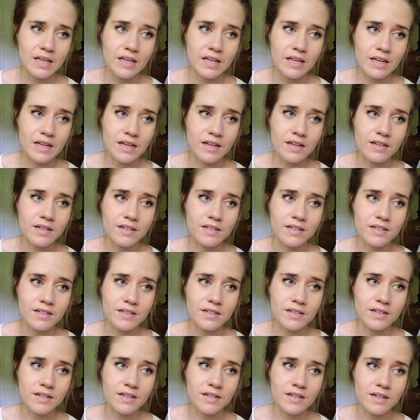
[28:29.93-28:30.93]
And
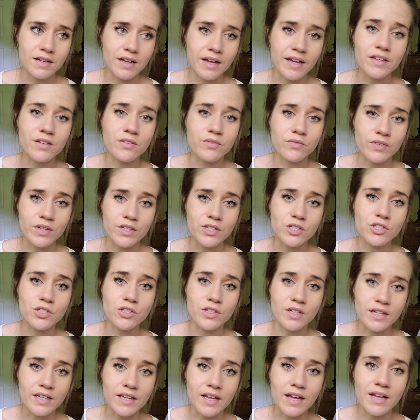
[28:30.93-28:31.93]
I can
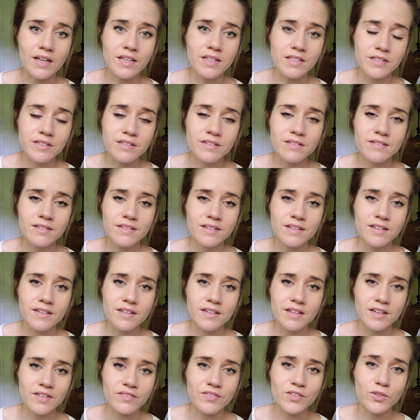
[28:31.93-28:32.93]
venture a guess,
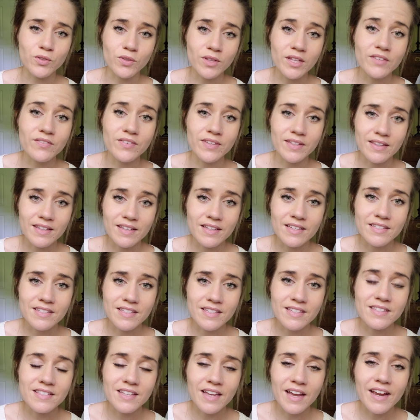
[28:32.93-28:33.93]
if you live in this
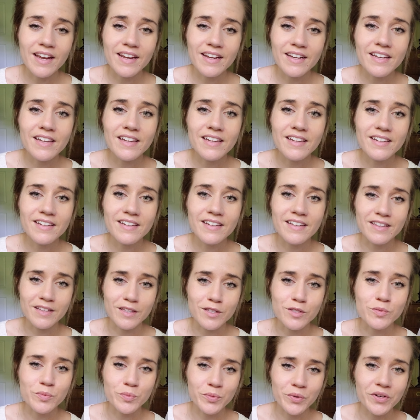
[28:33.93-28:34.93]
society, in
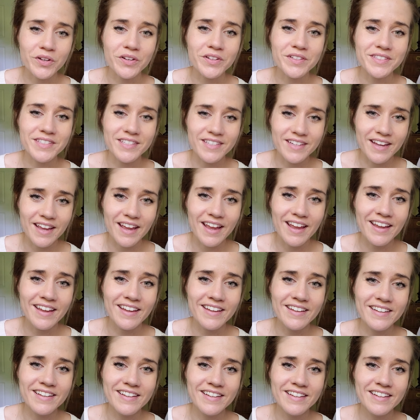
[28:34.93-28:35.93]
this world
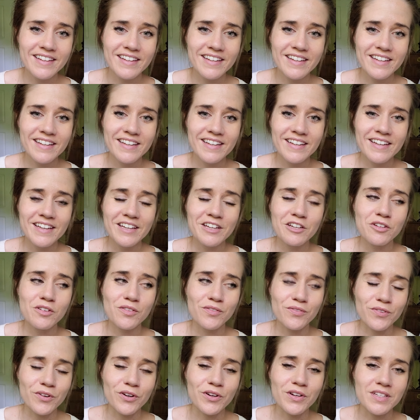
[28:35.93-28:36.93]
today, you're
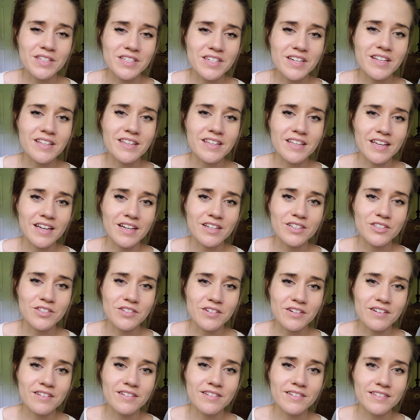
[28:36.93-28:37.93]
focused on the
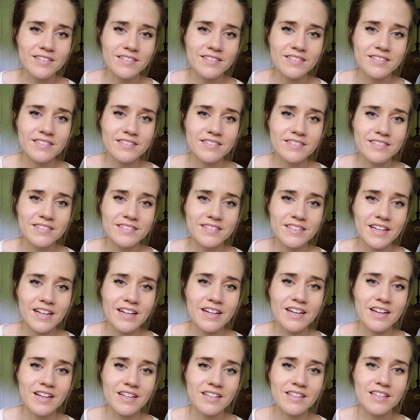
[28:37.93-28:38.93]
external
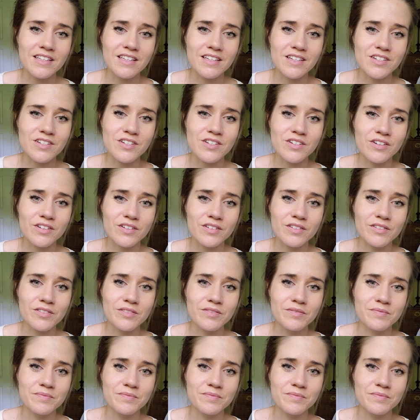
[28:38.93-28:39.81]
and not the internal.